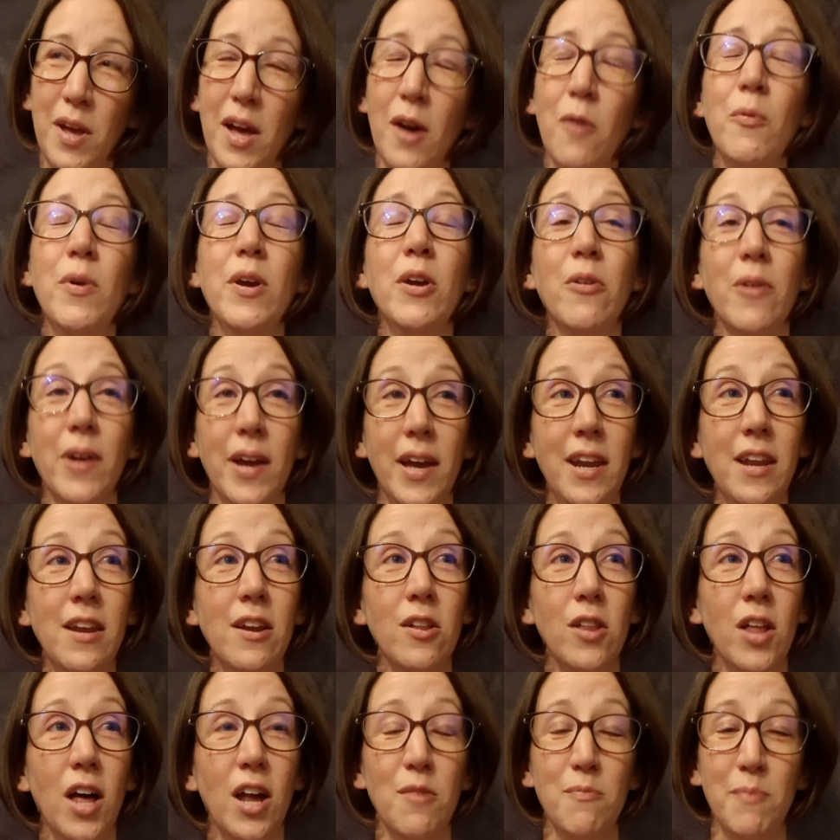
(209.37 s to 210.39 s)
we created a
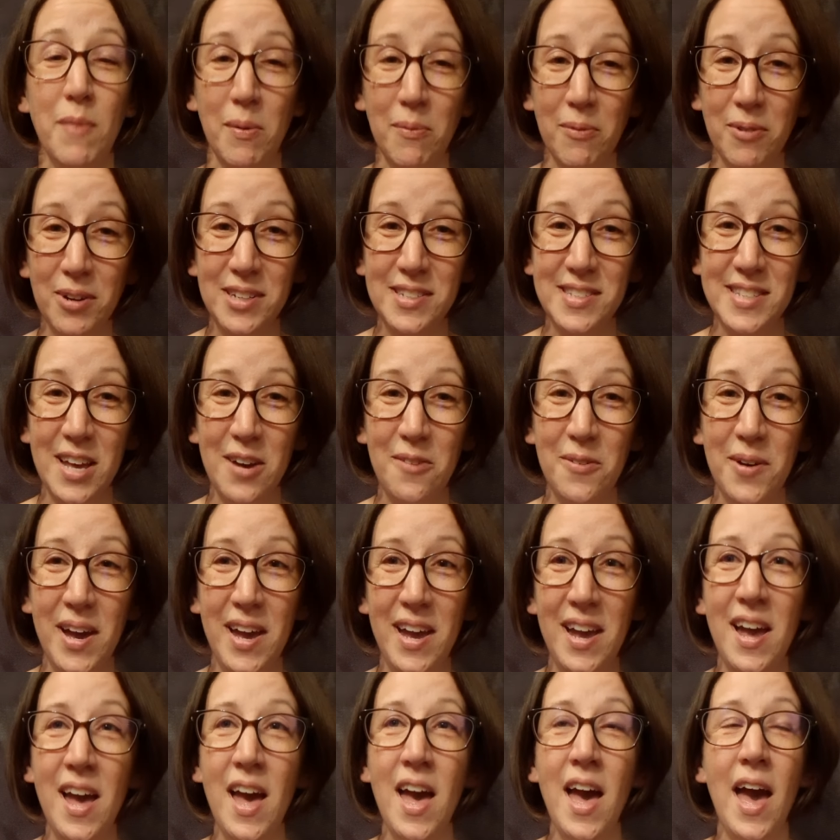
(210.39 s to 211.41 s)
lot of memories that
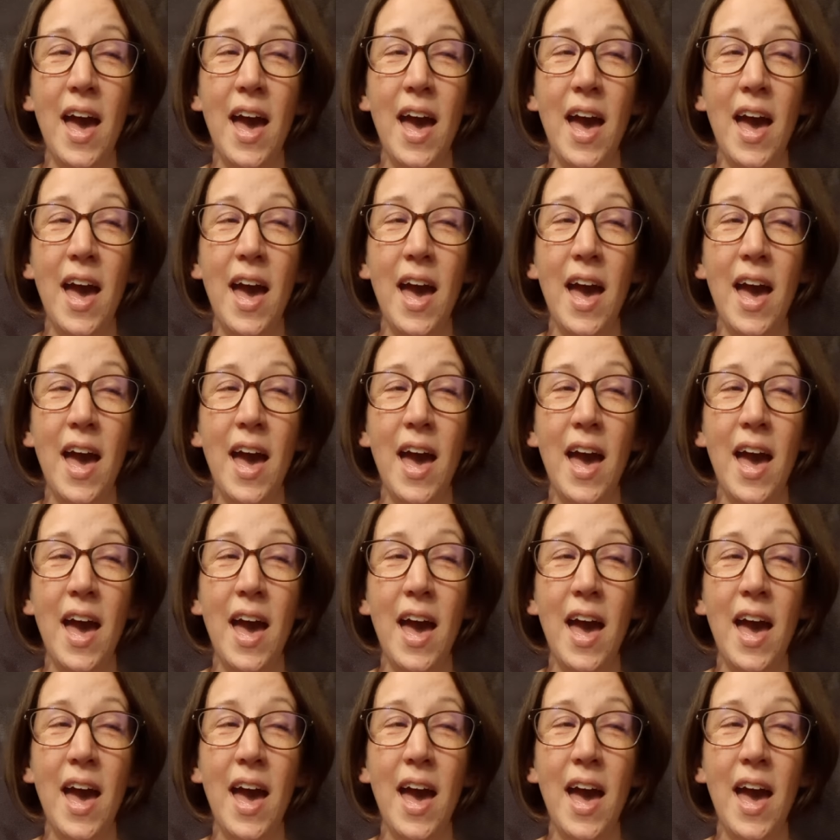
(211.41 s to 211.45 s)
way.